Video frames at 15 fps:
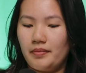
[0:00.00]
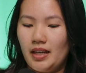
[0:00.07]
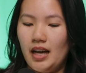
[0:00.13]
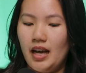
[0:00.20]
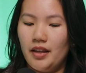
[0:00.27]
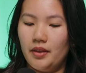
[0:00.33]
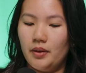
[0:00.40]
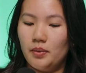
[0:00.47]

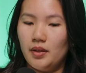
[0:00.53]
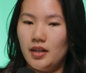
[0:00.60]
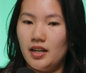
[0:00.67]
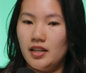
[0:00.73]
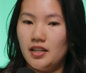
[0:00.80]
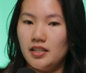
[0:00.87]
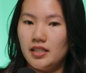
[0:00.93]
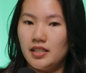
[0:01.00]

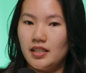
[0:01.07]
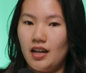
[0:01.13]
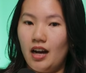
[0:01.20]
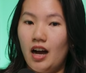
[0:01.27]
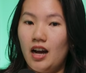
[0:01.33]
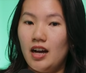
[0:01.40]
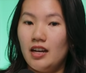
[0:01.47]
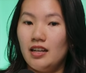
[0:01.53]
Otherwise,
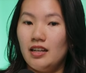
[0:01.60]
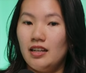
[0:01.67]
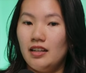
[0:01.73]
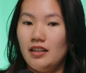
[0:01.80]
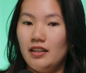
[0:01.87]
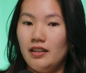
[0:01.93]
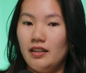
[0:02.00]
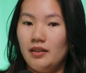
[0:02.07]

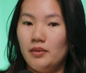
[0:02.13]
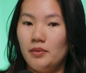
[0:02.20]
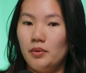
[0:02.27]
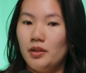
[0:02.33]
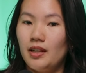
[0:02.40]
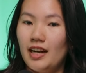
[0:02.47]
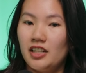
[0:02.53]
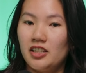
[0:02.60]
I
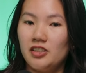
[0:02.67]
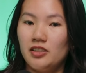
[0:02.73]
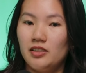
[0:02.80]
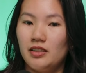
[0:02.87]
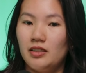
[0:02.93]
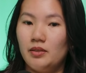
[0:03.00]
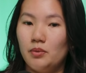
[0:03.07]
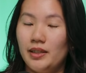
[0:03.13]
would
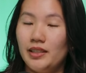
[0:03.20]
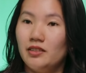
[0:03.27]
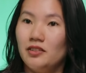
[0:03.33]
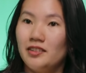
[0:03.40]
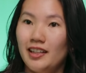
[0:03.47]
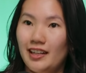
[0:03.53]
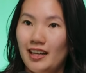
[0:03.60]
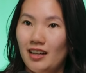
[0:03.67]
actually
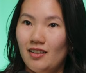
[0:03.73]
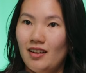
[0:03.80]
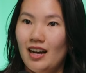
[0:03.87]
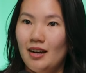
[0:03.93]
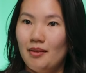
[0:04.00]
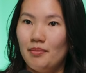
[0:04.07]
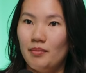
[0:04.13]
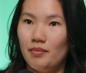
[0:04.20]
relook at
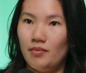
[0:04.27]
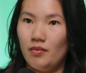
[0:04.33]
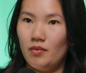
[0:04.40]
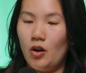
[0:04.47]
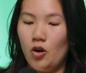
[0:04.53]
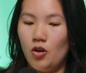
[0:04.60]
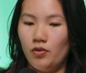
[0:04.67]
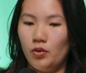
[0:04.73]
our
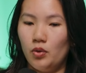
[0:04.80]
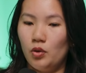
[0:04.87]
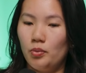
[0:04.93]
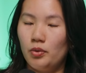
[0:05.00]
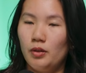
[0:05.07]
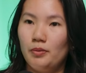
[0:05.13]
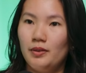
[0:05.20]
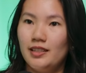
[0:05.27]
overall
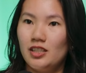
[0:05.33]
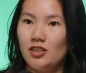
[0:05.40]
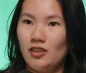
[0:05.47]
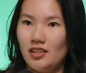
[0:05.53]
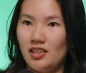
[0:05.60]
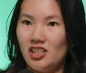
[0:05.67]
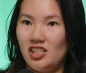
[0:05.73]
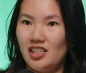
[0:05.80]
property
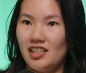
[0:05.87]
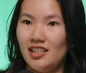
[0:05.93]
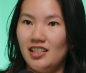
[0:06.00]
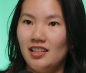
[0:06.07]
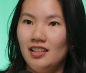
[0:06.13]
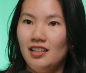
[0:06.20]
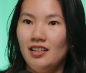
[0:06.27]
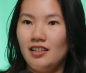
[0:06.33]
strategy
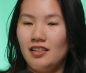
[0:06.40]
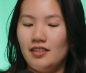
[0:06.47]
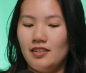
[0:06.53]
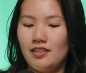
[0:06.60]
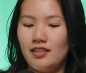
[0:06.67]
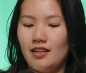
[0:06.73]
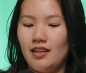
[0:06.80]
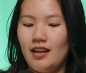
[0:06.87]

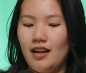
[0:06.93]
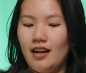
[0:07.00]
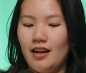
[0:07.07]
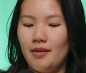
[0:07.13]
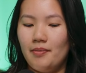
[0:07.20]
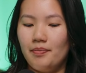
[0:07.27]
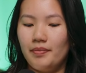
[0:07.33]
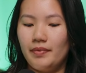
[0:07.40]
because
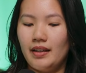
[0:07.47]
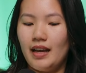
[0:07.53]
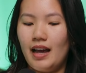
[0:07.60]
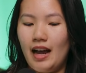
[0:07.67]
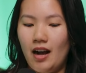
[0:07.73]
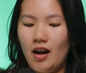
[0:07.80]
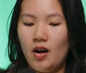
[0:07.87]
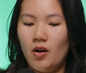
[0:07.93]

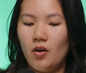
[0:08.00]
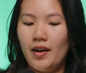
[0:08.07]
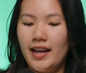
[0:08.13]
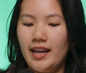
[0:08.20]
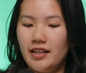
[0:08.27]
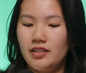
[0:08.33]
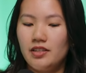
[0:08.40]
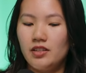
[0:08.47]
our
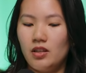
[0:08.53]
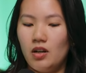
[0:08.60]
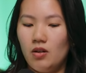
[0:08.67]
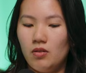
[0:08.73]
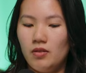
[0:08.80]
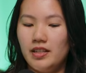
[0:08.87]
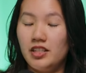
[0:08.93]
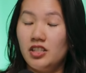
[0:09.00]
end
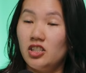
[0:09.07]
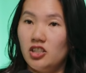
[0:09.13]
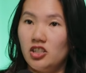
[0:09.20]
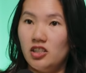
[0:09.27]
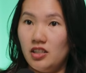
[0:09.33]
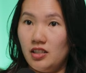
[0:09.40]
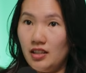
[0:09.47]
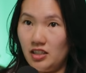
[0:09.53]
goal is
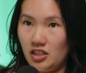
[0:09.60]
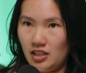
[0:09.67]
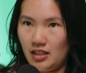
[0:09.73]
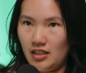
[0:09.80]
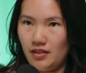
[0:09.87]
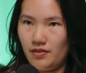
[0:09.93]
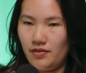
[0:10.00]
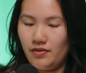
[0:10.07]
to
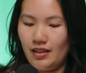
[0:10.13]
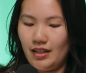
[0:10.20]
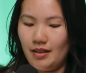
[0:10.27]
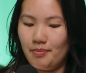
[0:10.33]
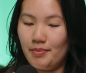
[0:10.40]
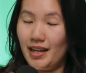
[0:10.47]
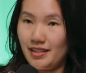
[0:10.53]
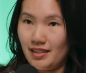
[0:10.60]
achieve
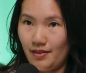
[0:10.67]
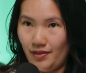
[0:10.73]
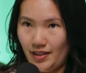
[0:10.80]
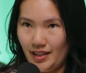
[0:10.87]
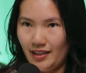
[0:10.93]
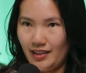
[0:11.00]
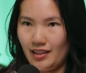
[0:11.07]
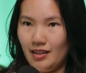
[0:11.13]
passive
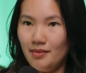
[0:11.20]
income